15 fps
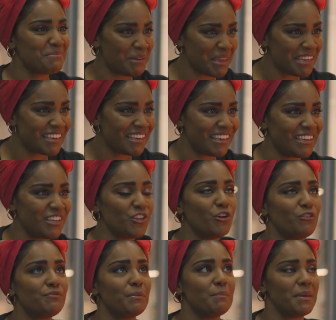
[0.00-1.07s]
baking. You
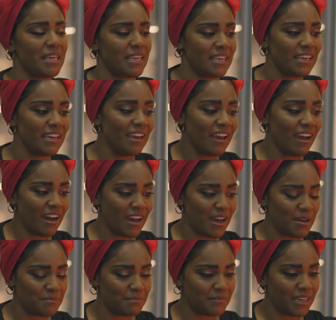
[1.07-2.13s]
know, for me,
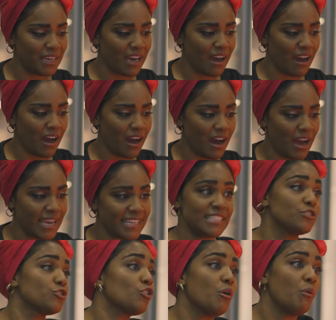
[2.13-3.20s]
I
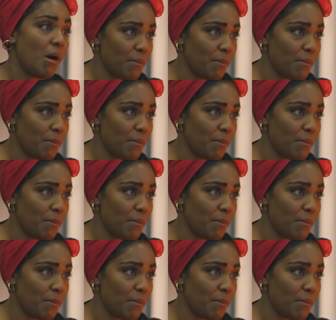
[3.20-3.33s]
didn't grow